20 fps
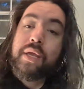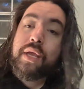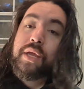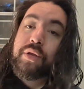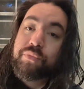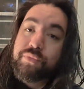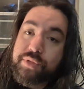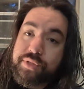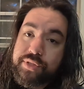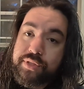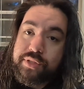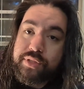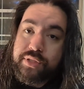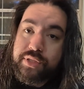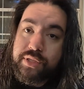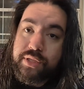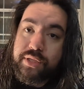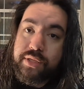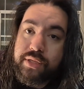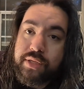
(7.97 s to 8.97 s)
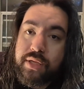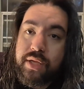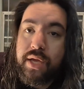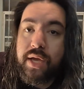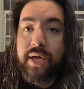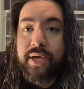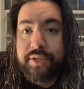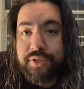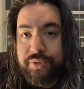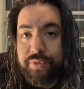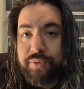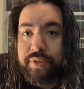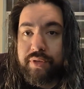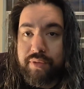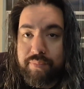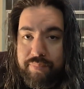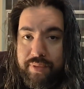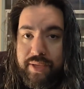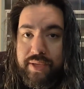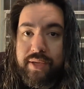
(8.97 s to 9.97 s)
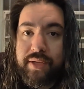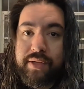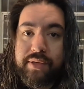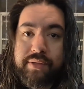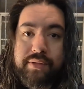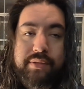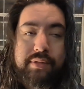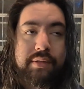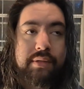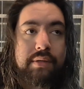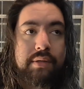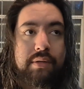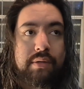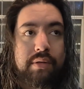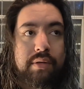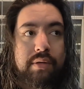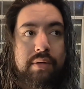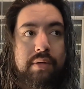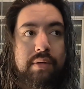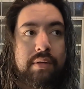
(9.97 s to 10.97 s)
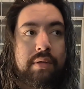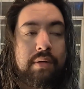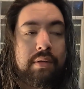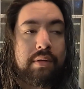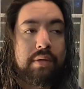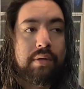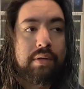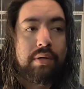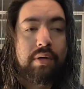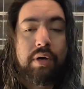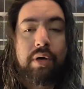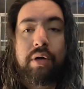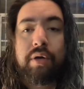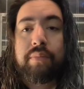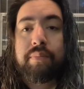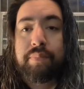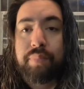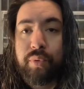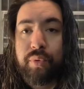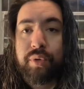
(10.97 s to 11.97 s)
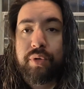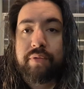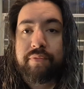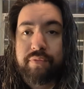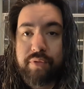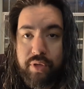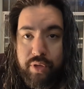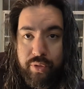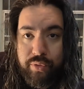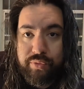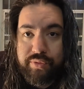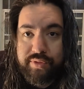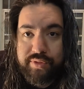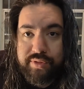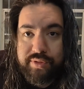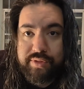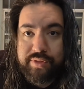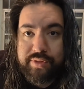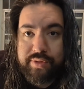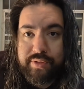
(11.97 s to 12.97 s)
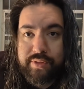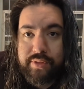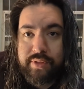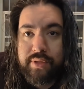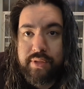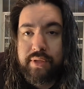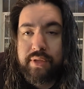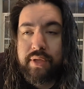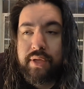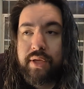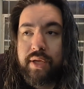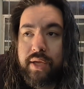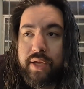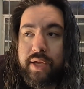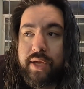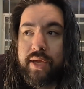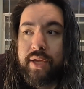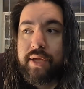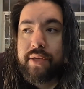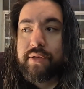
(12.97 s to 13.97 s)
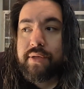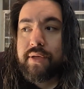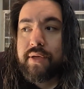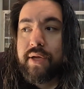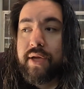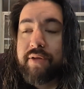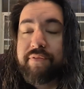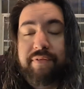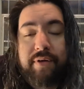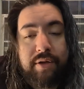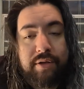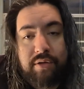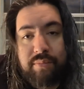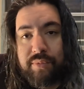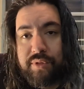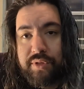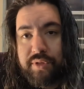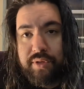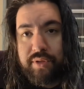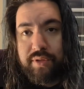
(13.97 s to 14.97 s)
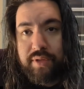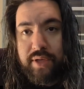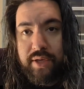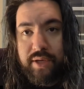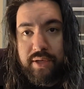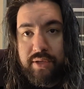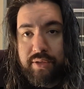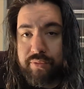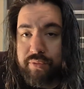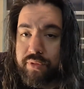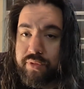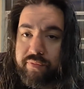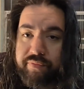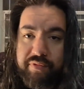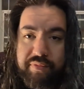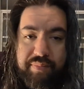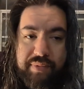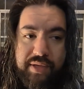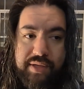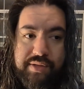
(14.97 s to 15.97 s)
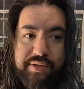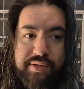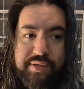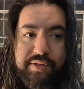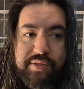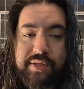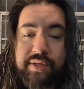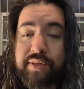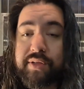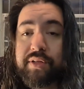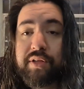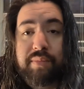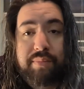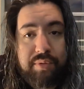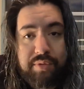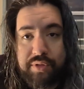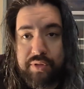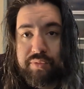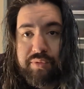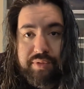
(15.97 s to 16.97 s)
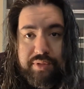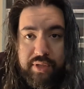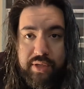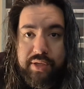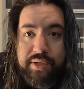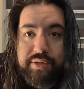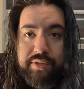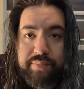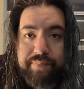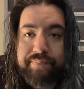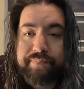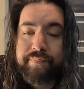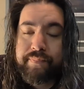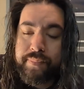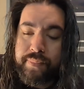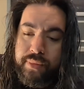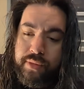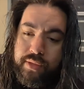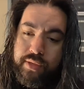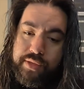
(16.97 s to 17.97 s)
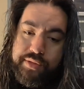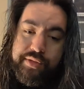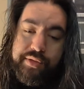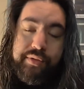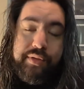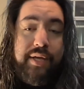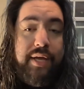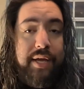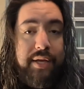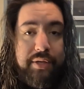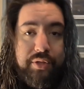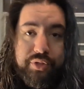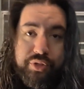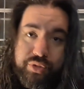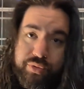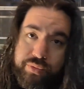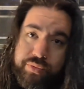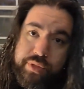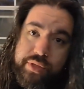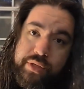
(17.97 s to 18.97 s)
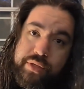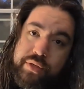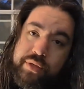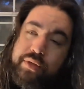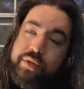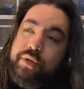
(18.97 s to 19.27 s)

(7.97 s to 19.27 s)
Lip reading: And recently, I joined a band called Born of Ghosts. And I found their music online. They were looking for bassists. I thought the music was awesome. I said, okay, I can join,